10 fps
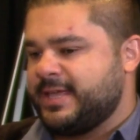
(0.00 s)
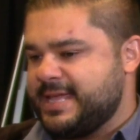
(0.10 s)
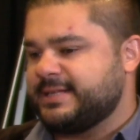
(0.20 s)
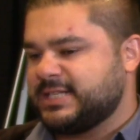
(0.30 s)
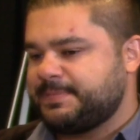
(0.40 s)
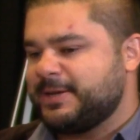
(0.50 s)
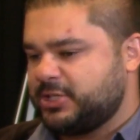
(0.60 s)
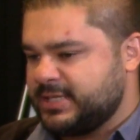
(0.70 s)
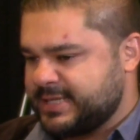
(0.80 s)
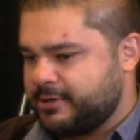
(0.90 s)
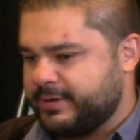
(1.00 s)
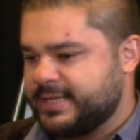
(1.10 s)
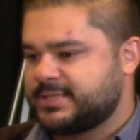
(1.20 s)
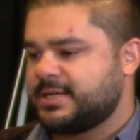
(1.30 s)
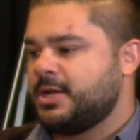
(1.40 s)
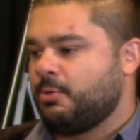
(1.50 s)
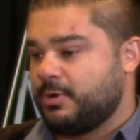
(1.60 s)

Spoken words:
yes, this patient is at risk. We're